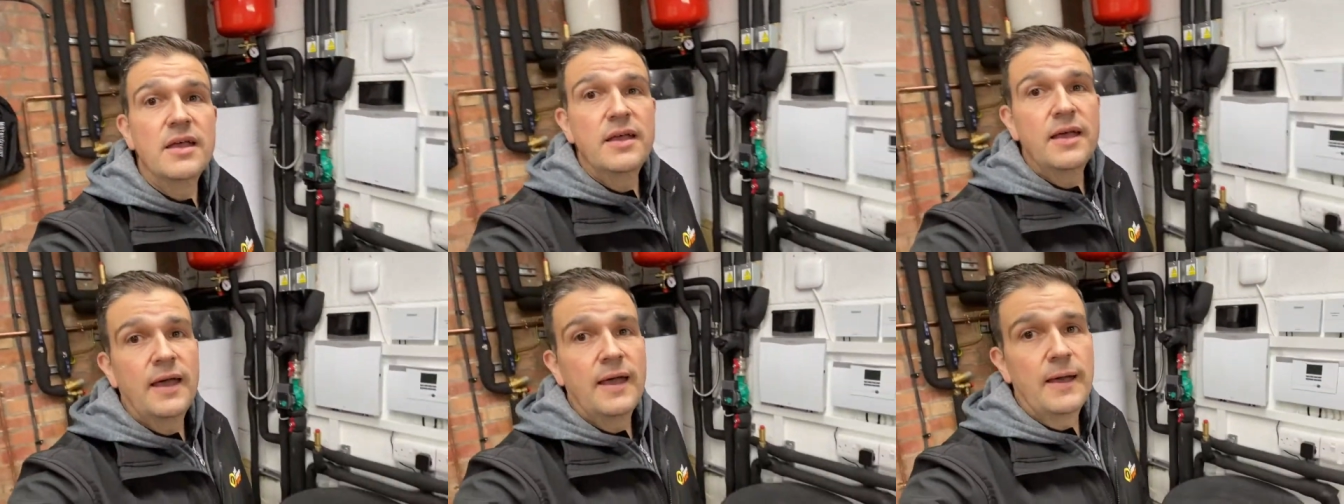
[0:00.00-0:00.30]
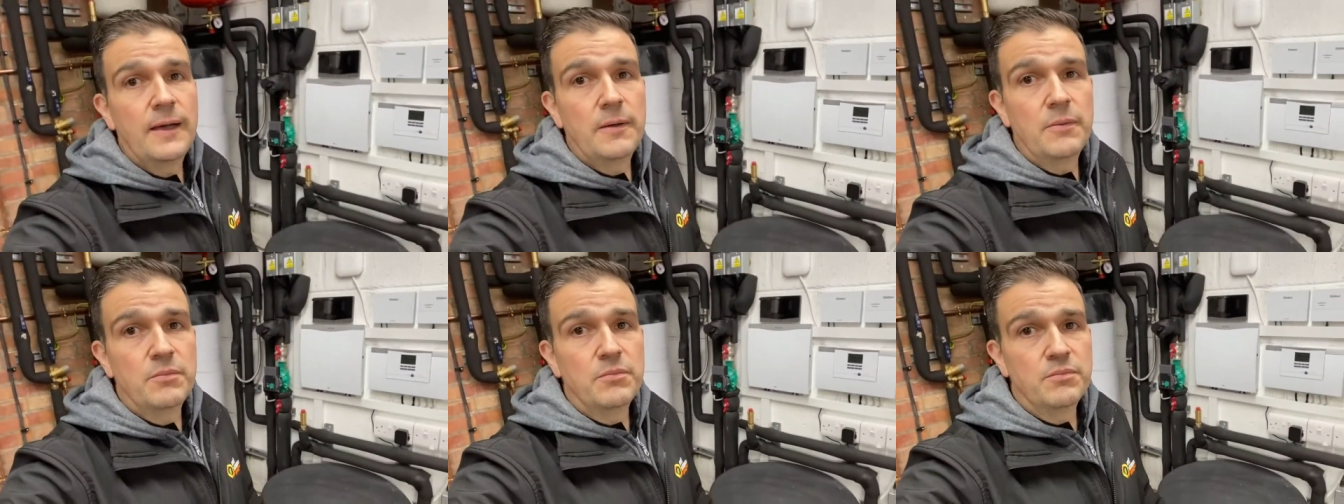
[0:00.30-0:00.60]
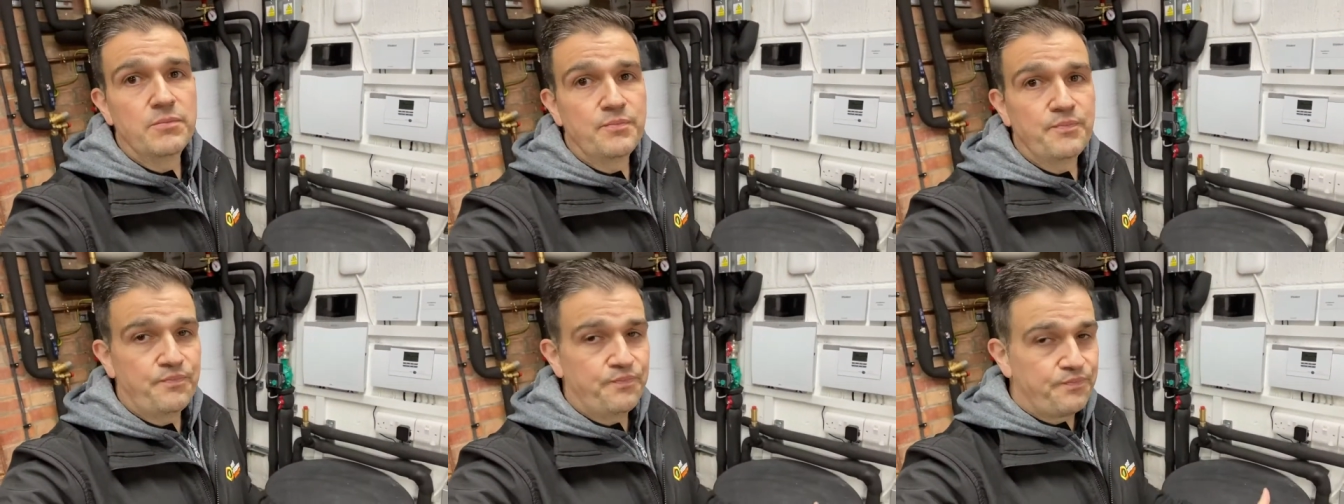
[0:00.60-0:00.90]
Um,
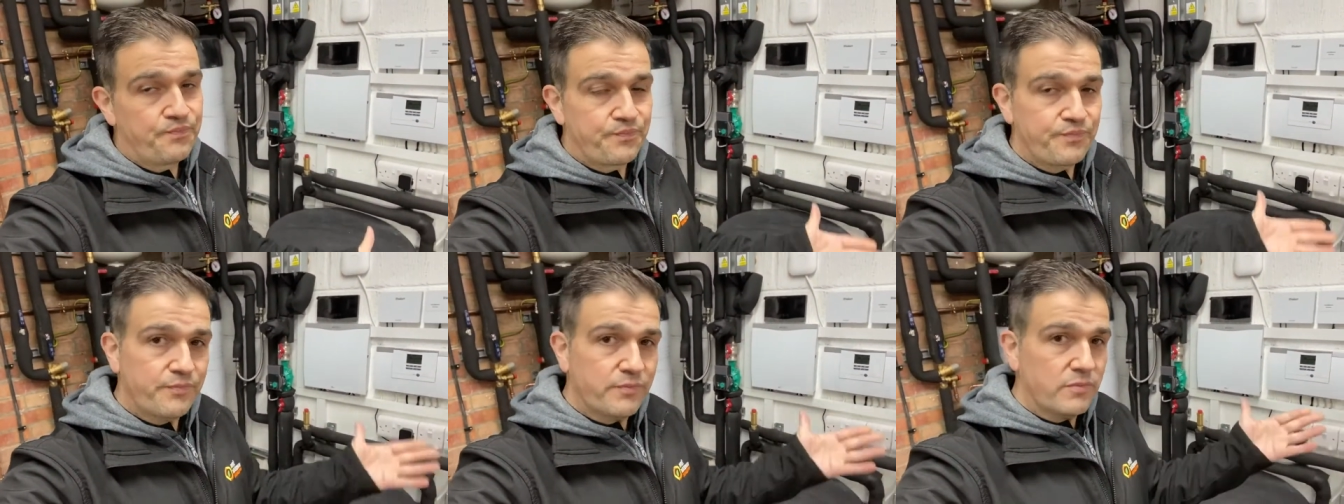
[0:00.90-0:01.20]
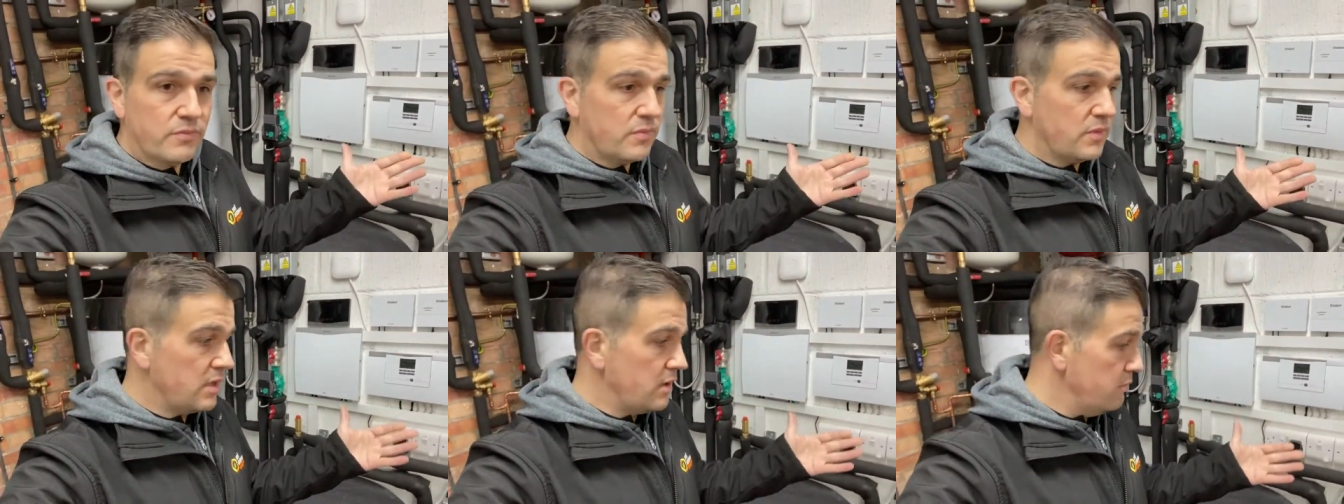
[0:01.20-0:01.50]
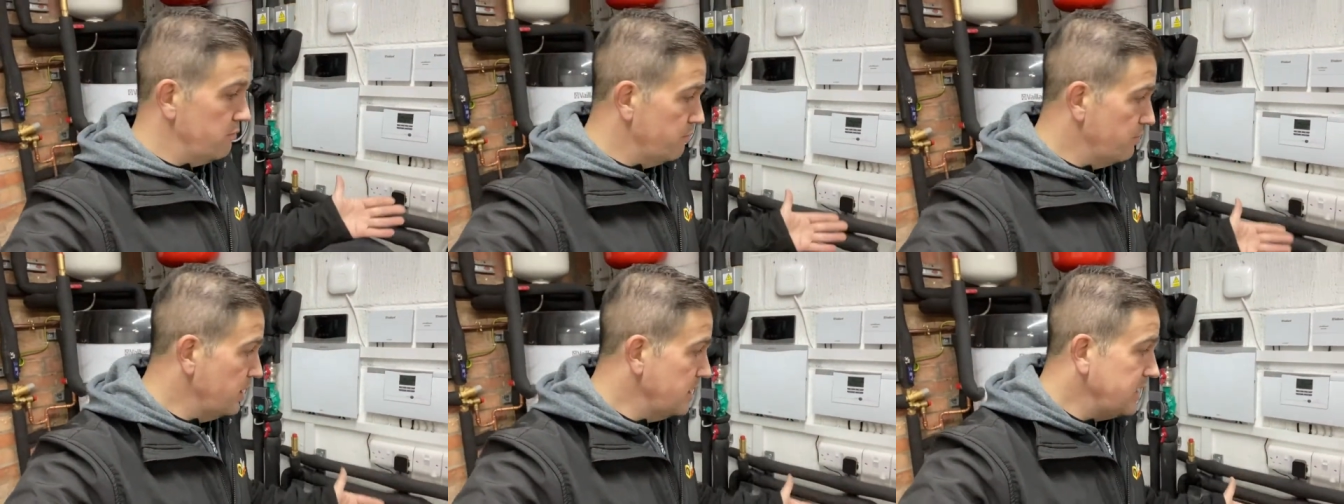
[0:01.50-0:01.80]

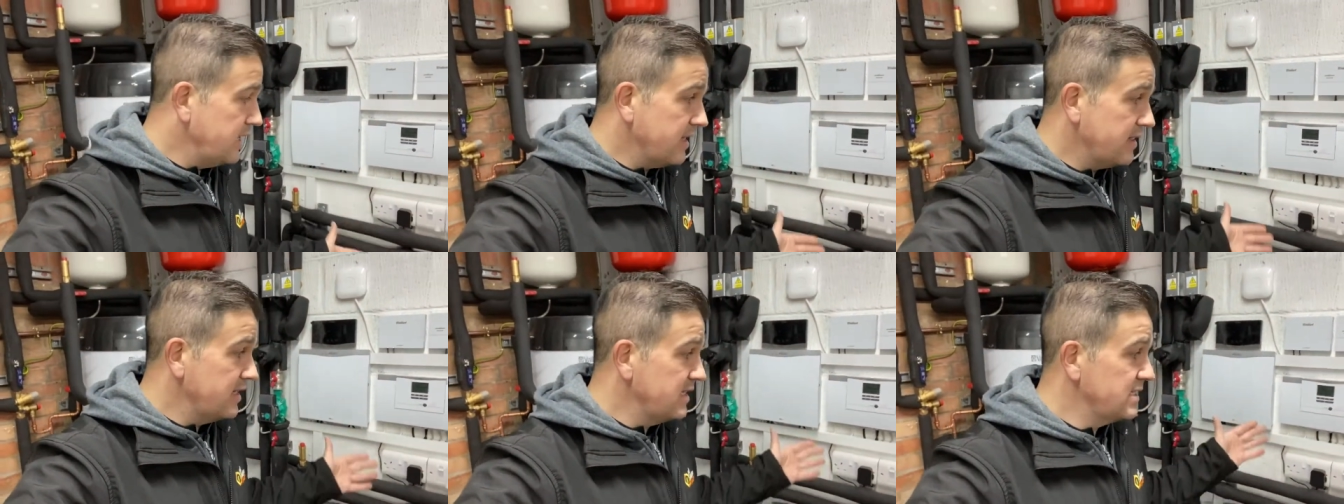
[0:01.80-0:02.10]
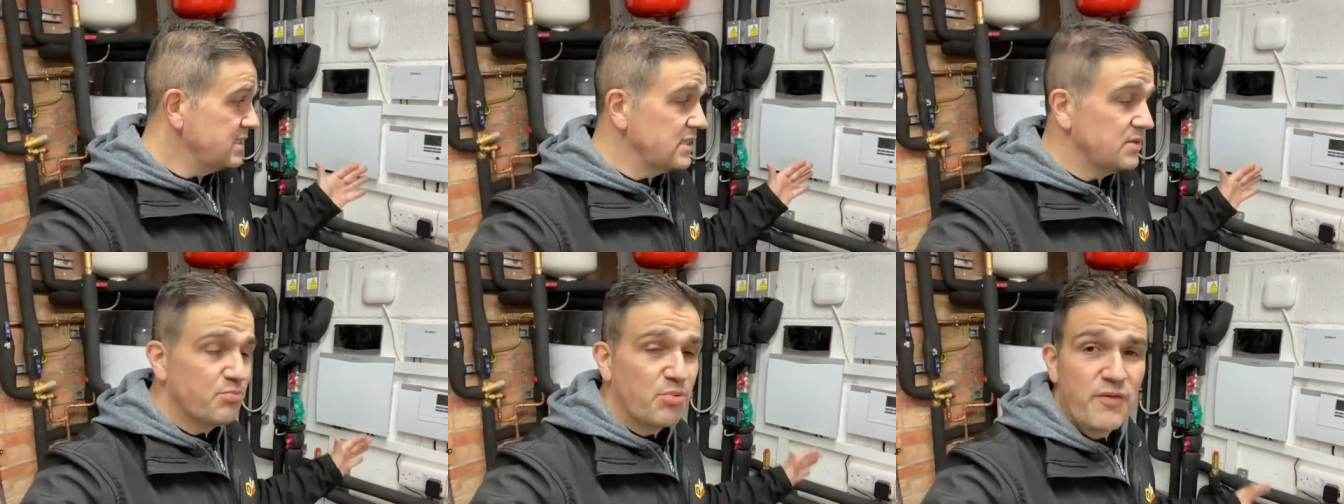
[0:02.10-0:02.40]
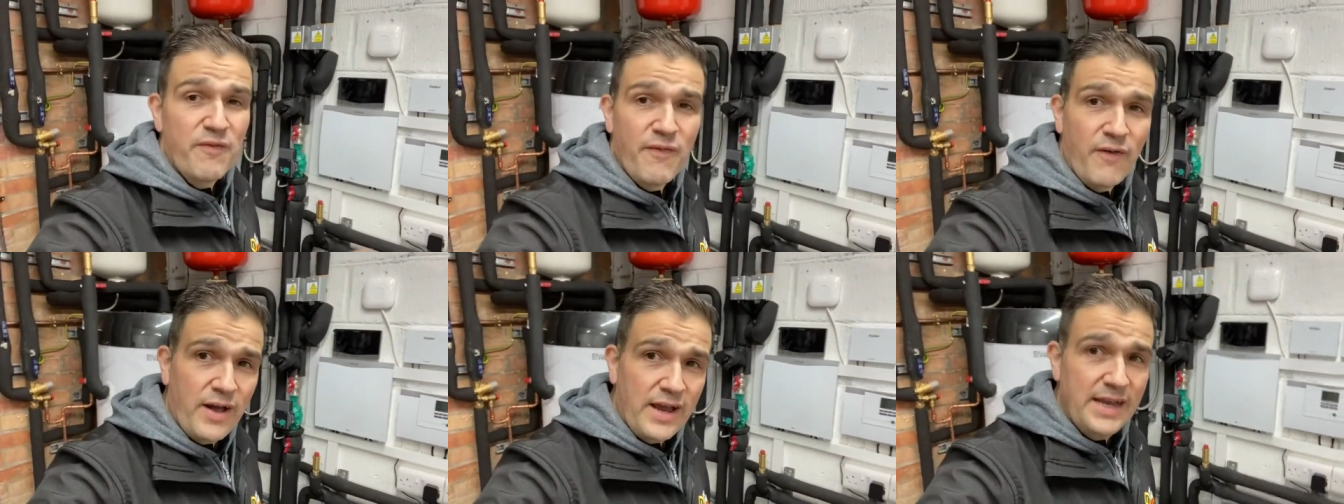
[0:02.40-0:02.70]
but yeah, this is
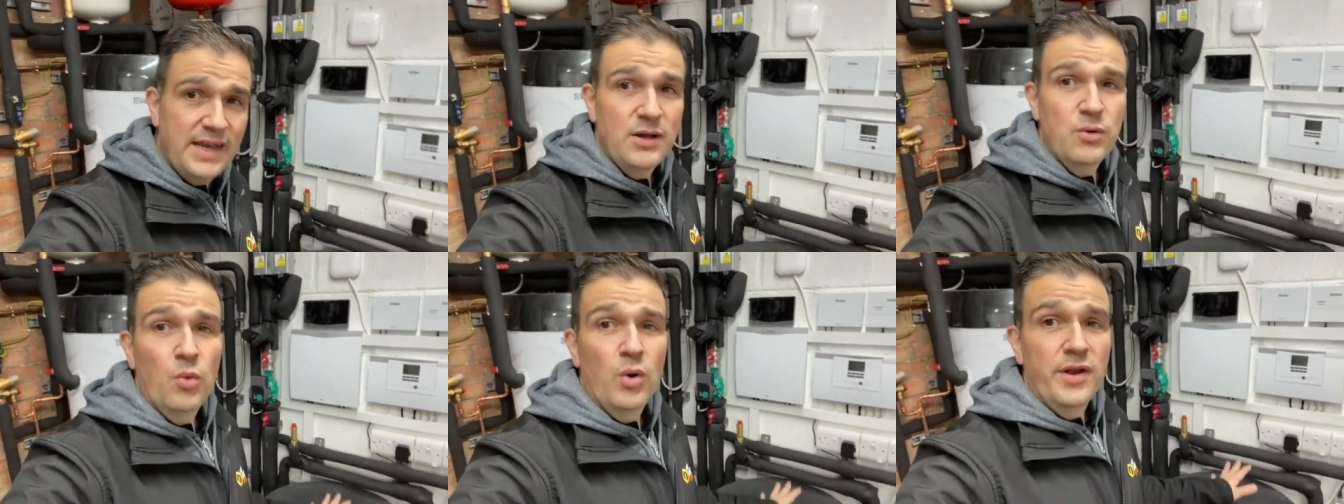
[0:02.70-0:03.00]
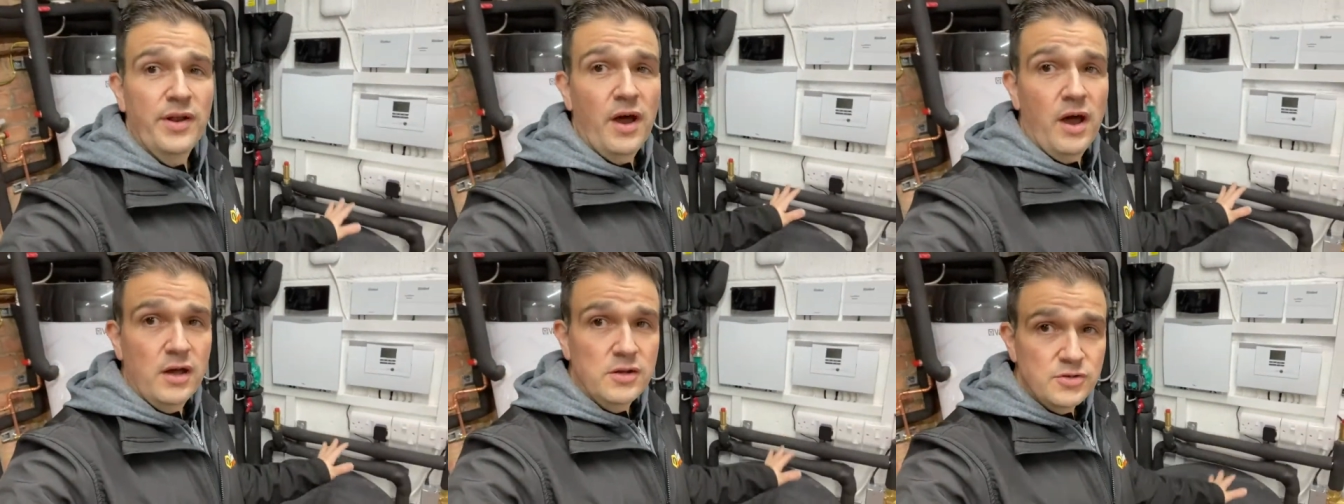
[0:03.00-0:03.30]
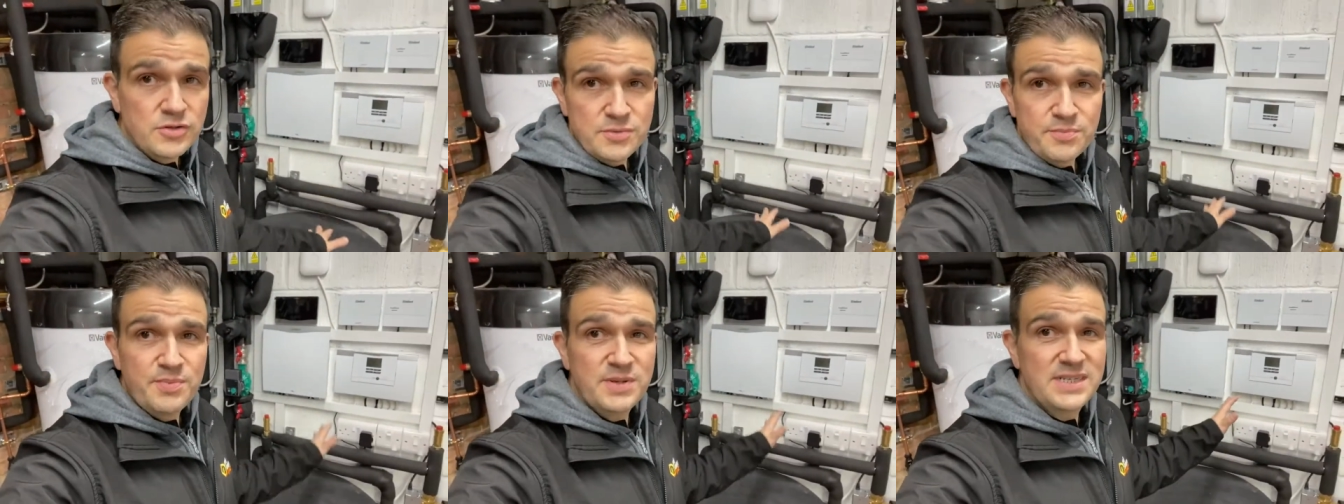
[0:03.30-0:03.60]
providing
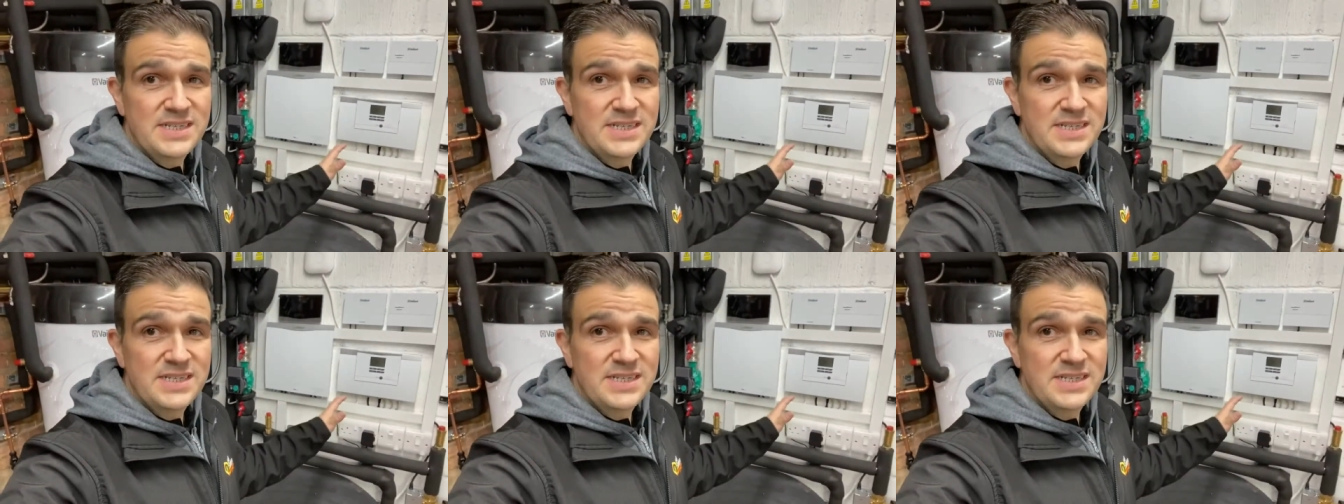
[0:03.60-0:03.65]
100%,